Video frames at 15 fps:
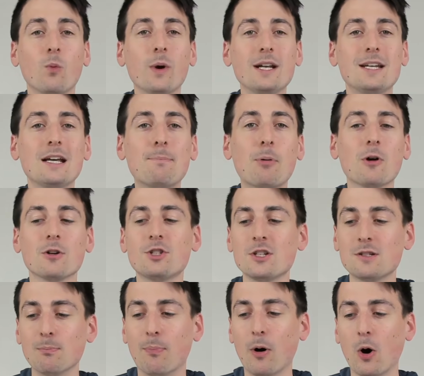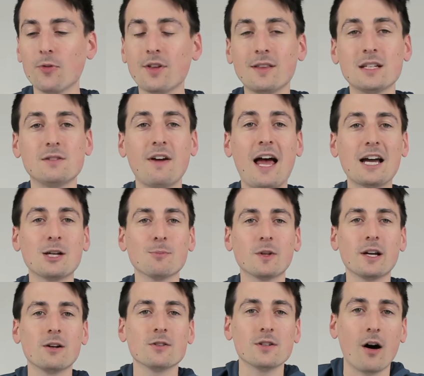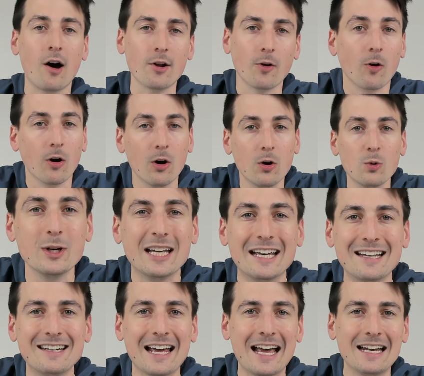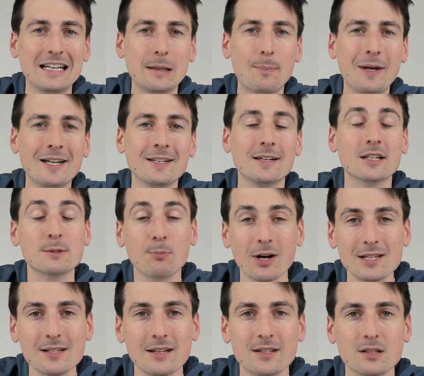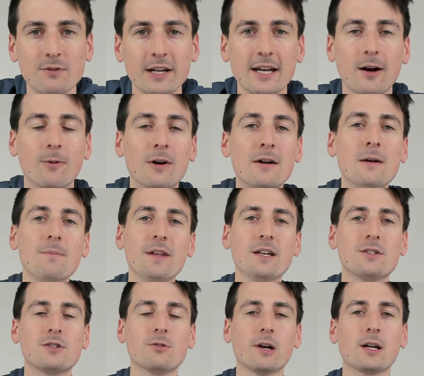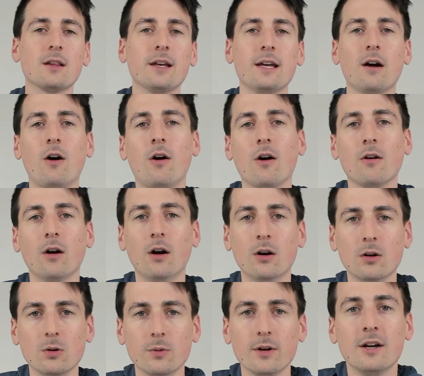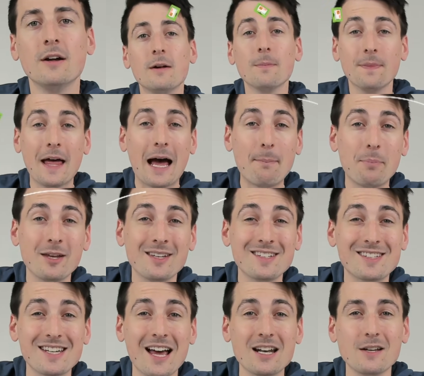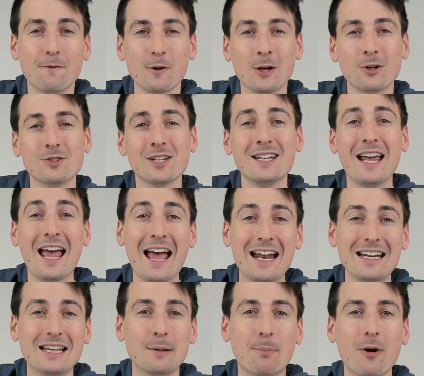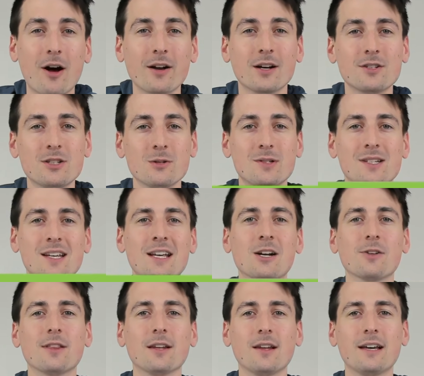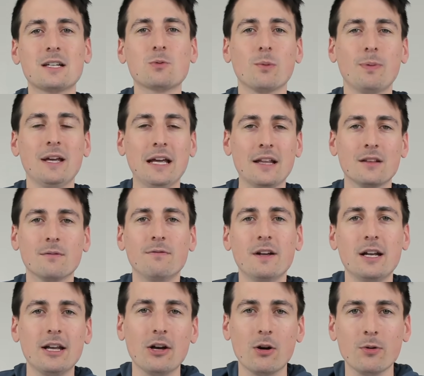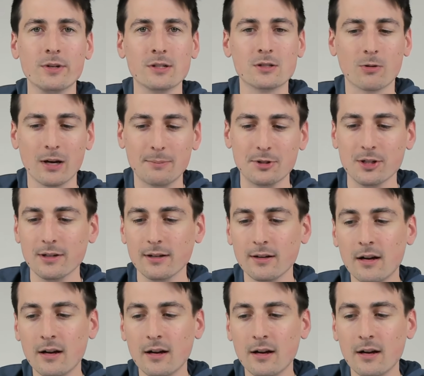did purchase both of these vacuum cleaners on our own, and any opinion expressed in this video is strictly our own. That being said, if you're interested in any of the products you see here, the links will be in the video description.